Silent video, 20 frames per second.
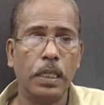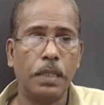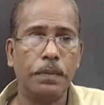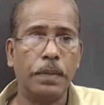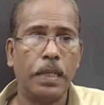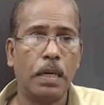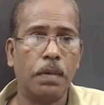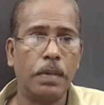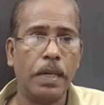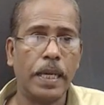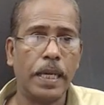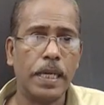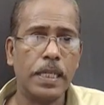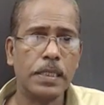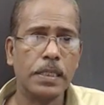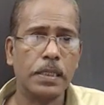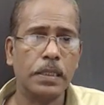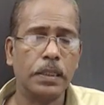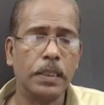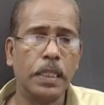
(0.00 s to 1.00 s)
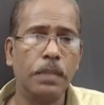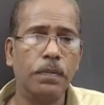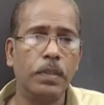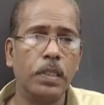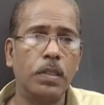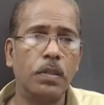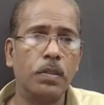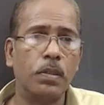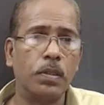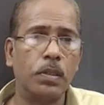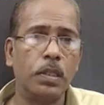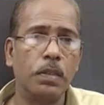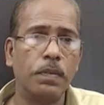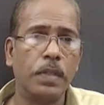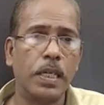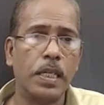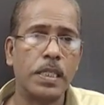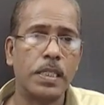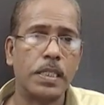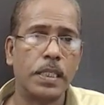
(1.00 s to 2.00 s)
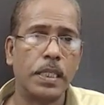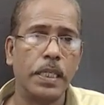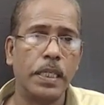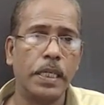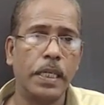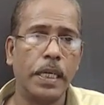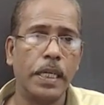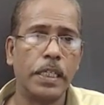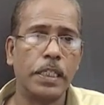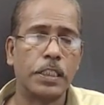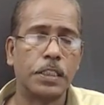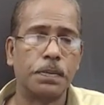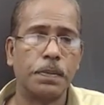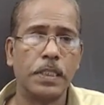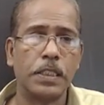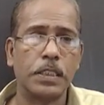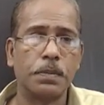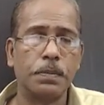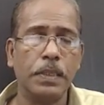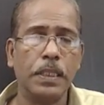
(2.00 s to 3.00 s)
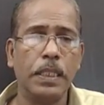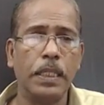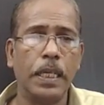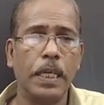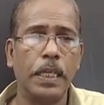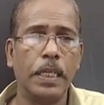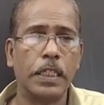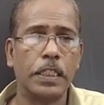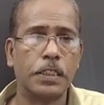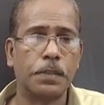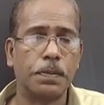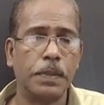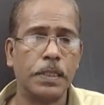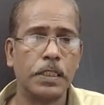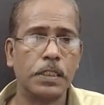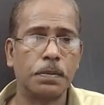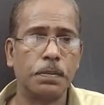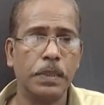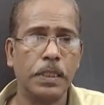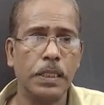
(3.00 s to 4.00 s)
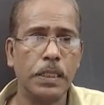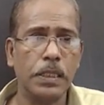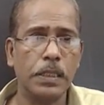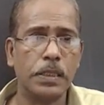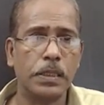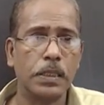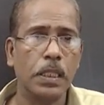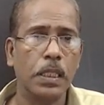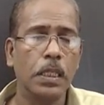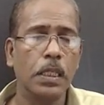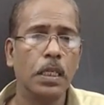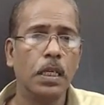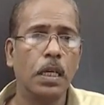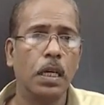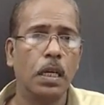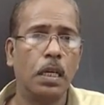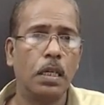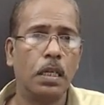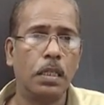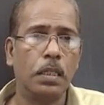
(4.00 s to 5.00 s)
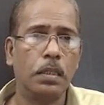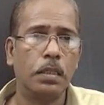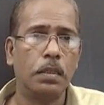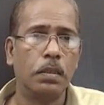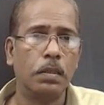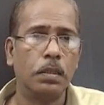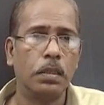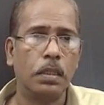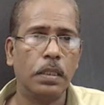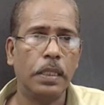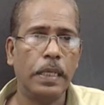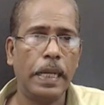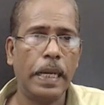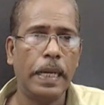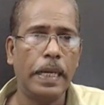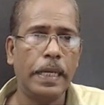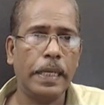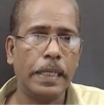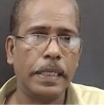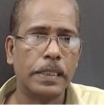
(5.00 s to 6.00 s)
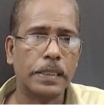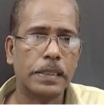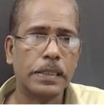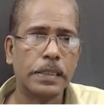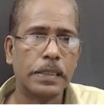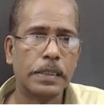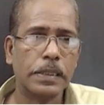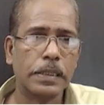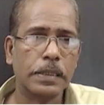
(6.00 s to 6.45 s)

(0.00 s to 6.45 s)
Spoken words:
double dash, then we have to differentiate ax plus b. Ax plus b is a dx,